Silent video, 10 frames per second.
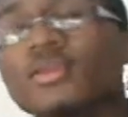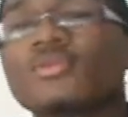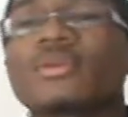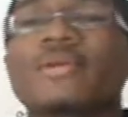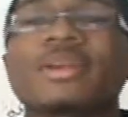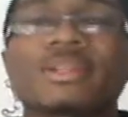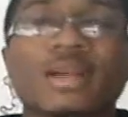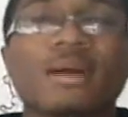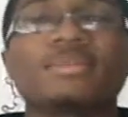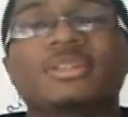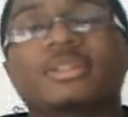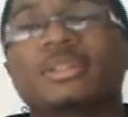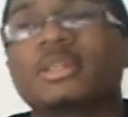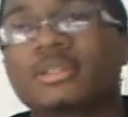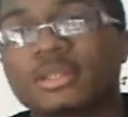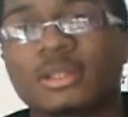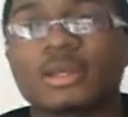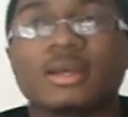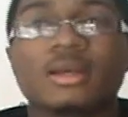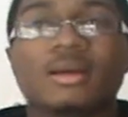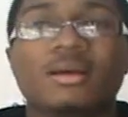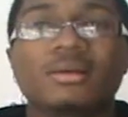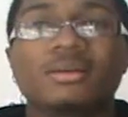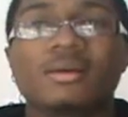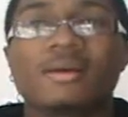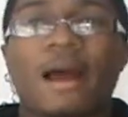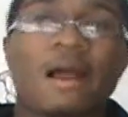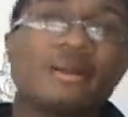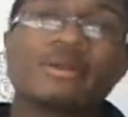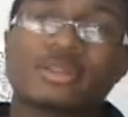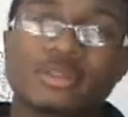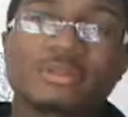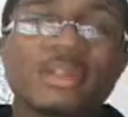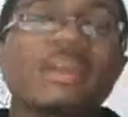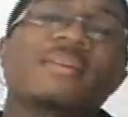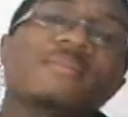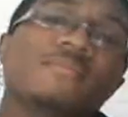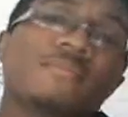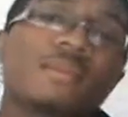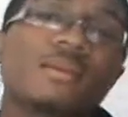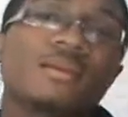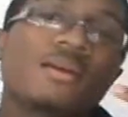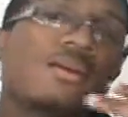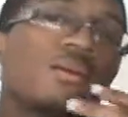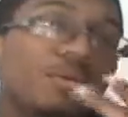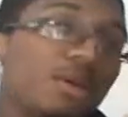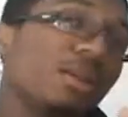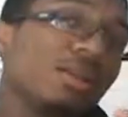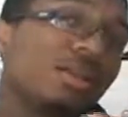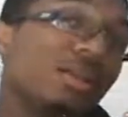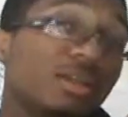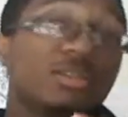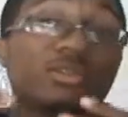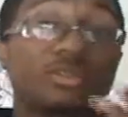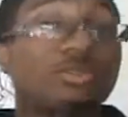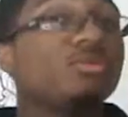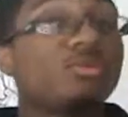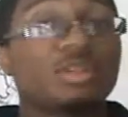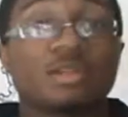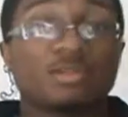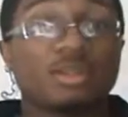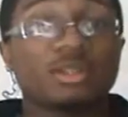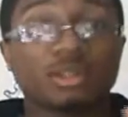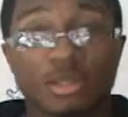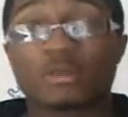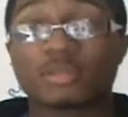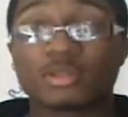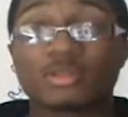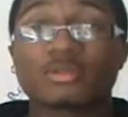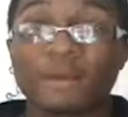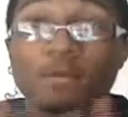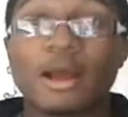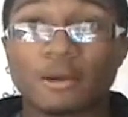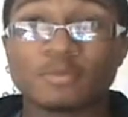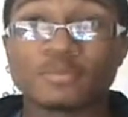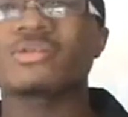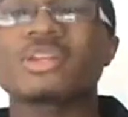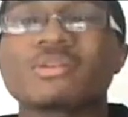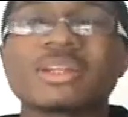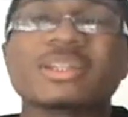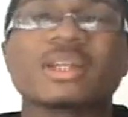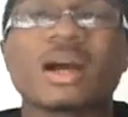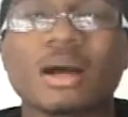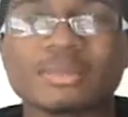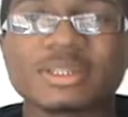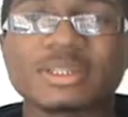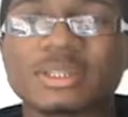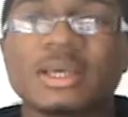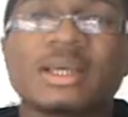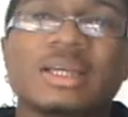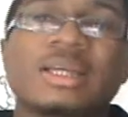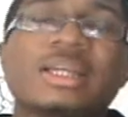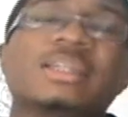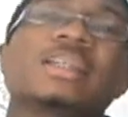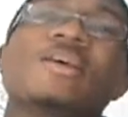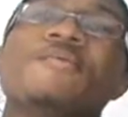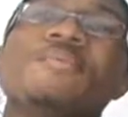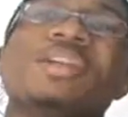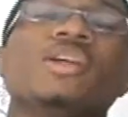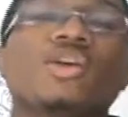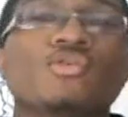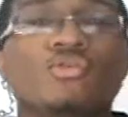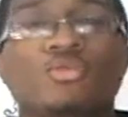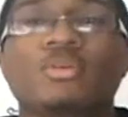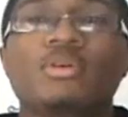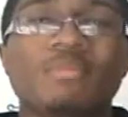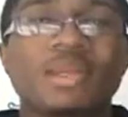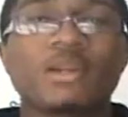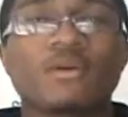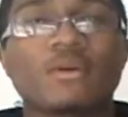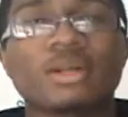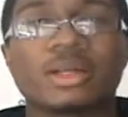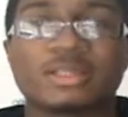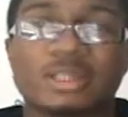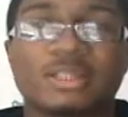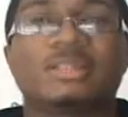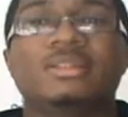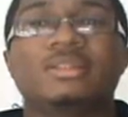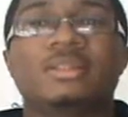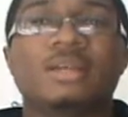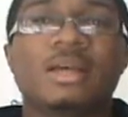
New Generation Comics, yes. I know what you're thinking. What is New Generation Comics? Well, New Generation Comics is a media group, media organization